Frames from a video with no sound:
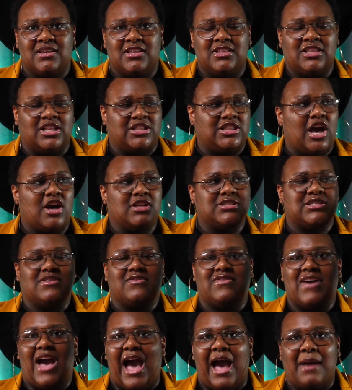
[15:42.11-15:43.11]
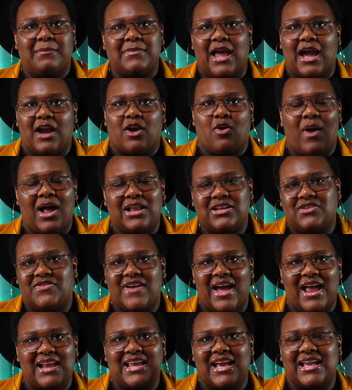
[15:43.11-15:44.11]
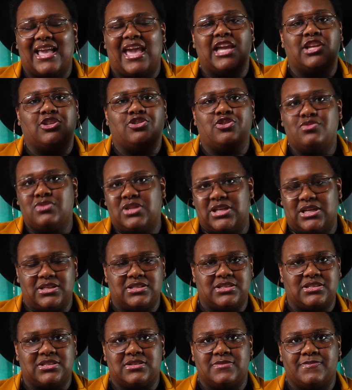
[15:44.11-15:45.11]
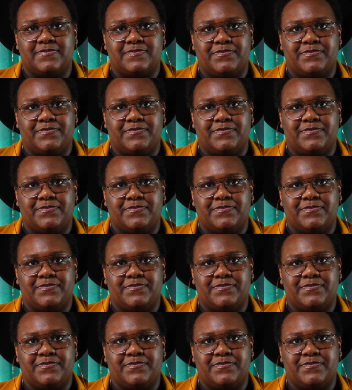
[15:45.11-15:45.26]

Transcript: The thoughts of, I'm not qualified, I can't do this.